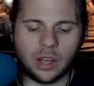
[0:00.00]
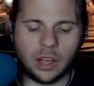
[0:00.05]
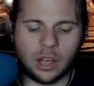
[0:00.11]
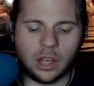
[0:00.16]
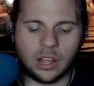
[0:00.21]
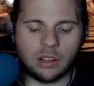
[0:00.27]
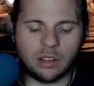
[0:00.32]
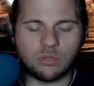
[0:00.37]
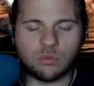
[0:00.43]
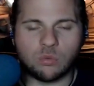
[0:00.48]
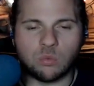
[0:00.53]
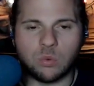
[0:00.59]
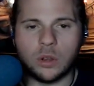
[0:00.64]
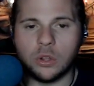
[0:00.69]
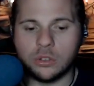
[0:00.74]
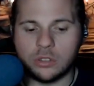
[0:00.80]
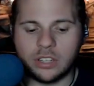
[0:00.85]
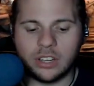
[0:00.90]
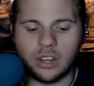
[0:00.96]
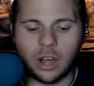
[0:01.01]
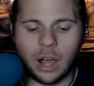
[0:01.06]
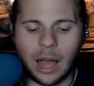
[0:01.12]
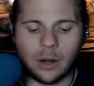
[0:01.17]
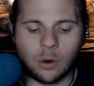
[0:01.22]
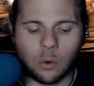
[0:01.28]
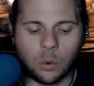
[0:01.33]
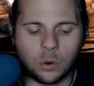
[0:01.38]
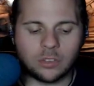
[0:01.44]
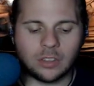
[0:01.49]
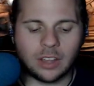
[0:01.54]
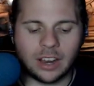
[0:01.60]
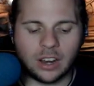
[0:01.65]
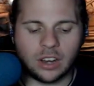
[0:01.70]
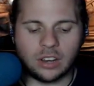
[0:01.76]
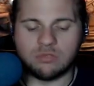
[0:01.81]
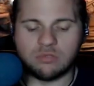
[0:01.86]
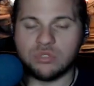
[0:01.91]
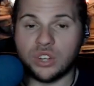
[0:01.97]
a real deal kind of horse that
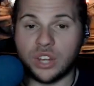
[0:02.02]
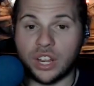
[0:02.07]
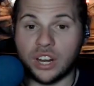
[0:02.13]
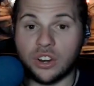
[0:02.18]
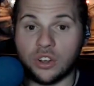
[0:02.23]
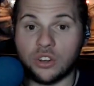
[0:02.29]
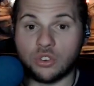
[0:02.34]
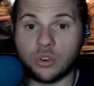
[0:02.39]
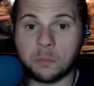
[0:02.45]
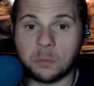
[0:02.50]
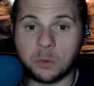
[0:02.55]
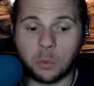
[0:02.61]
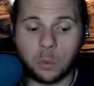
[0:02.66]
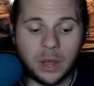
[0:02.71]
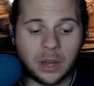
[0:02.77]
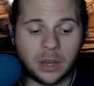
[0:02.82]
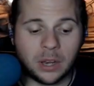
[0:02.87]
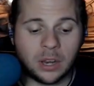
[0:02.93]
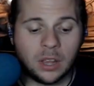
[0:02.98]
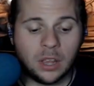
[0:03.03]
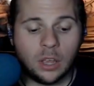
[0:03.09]
can get a good trip to win.